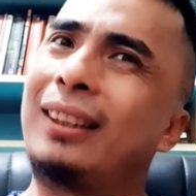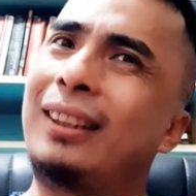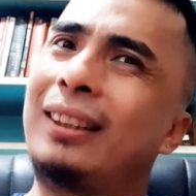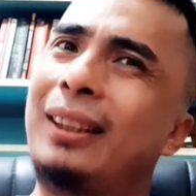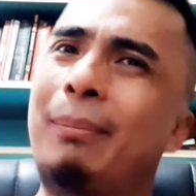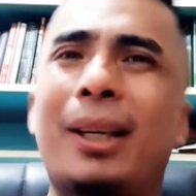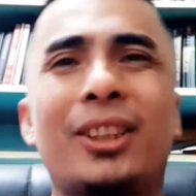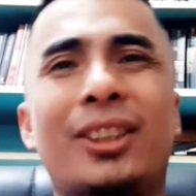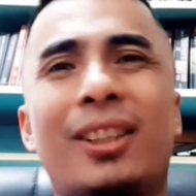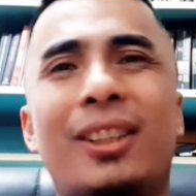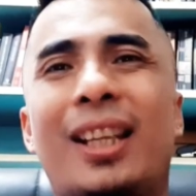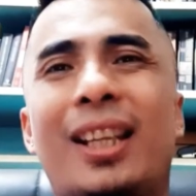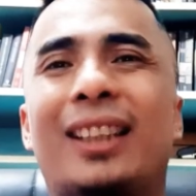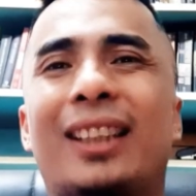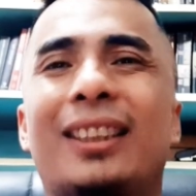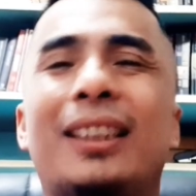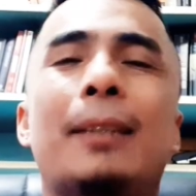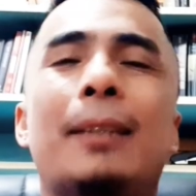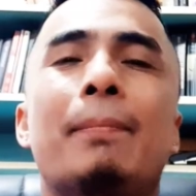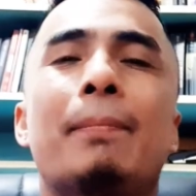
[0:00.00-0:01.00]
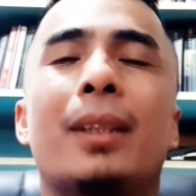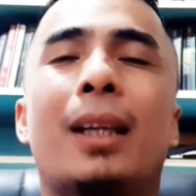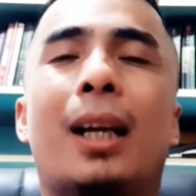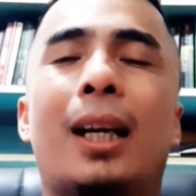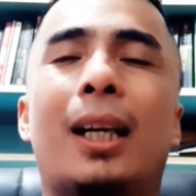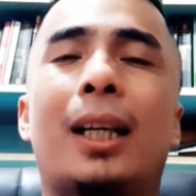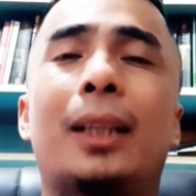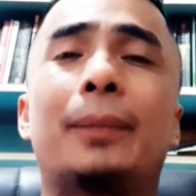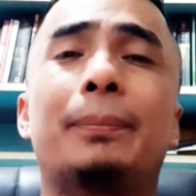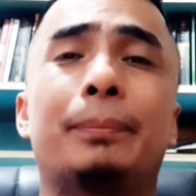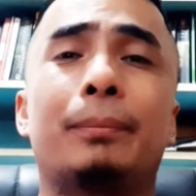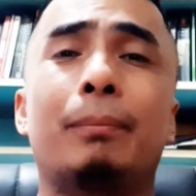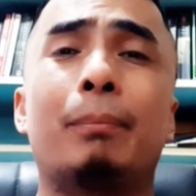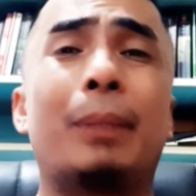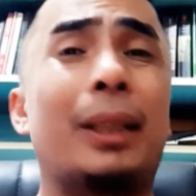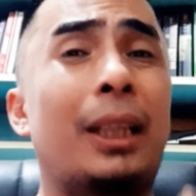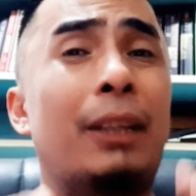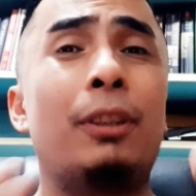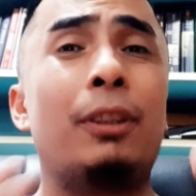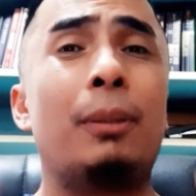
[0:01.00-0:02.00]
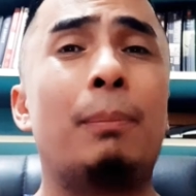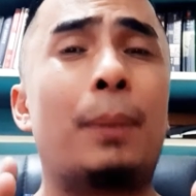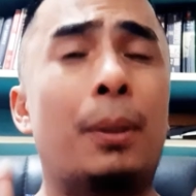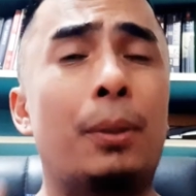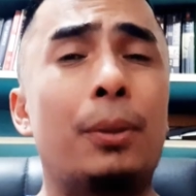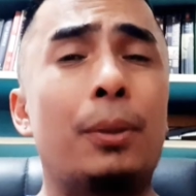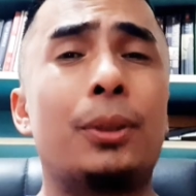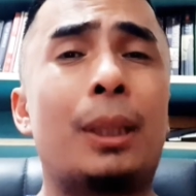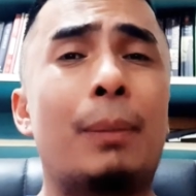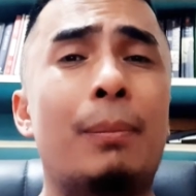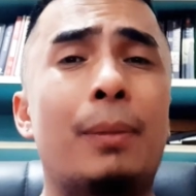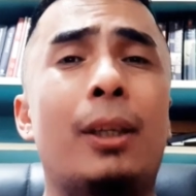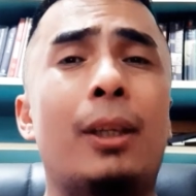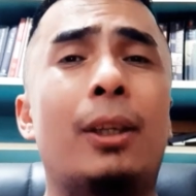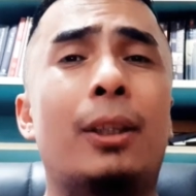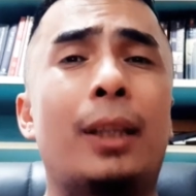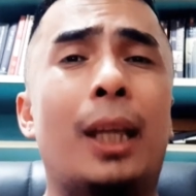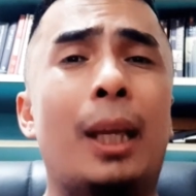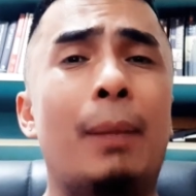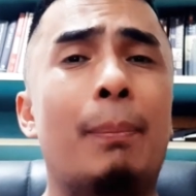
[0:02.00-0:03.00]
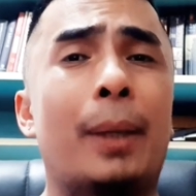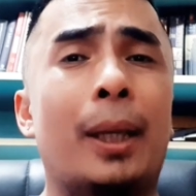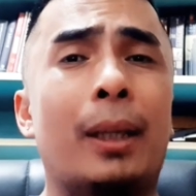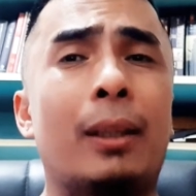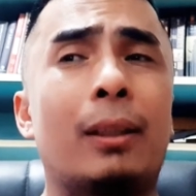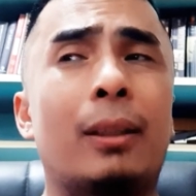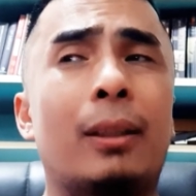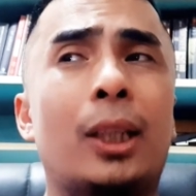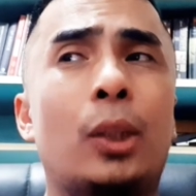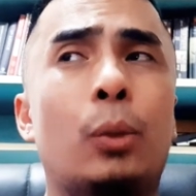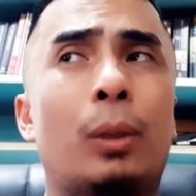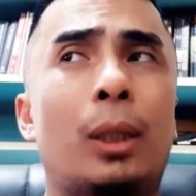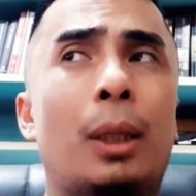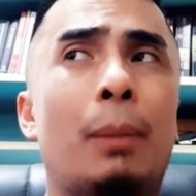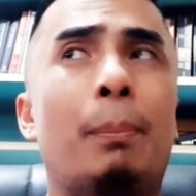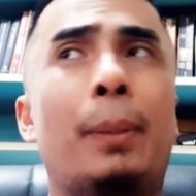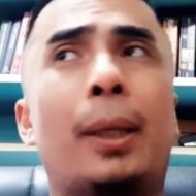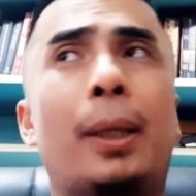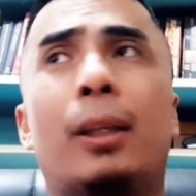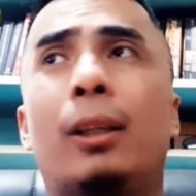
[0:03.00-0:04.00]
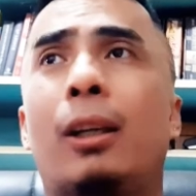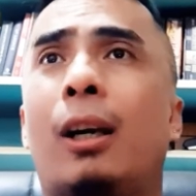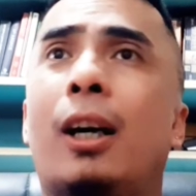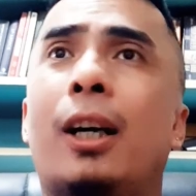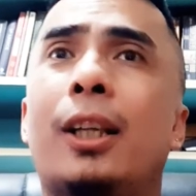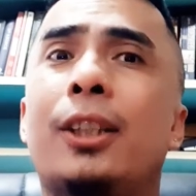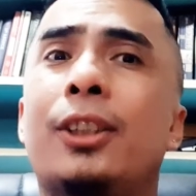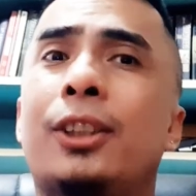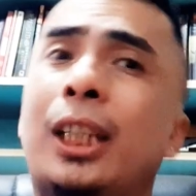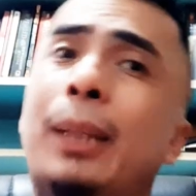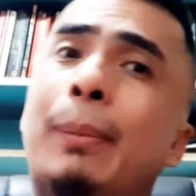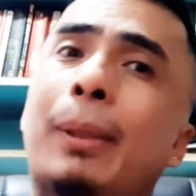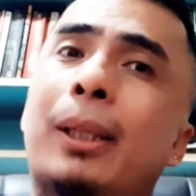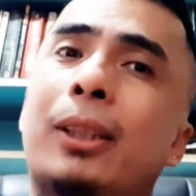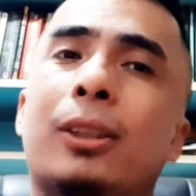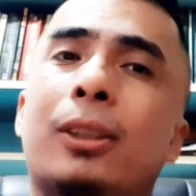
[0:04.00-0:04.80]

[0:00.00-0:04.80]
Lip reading: Imagine that. But if you post something on Apex, it will appear on Steemit.